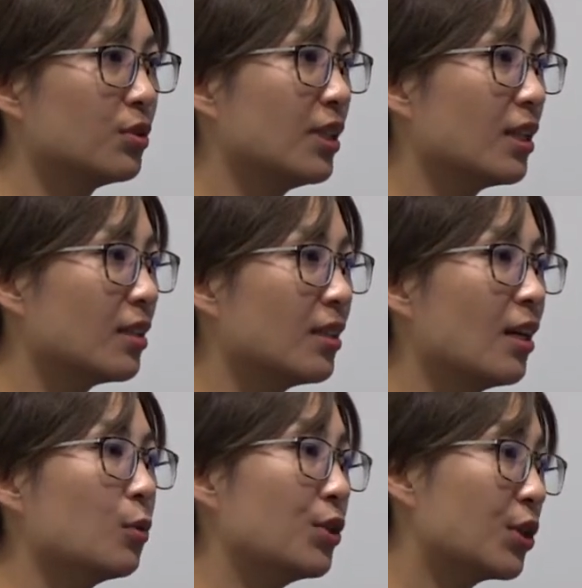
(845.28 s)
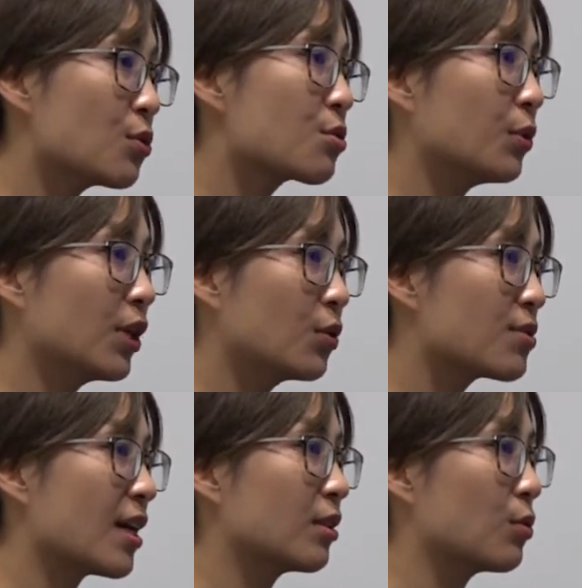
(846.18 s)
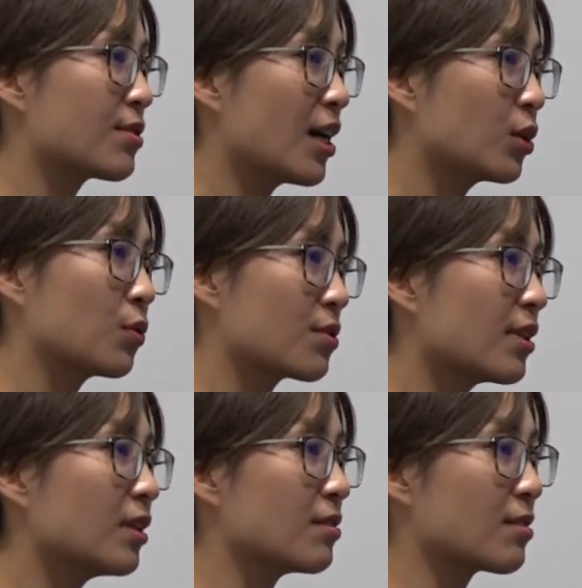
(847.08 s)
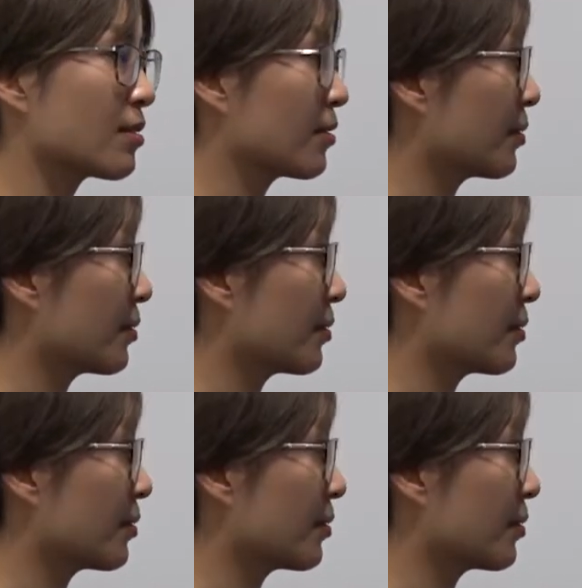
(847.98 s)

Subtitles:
the reduce, reuse, and recycle things.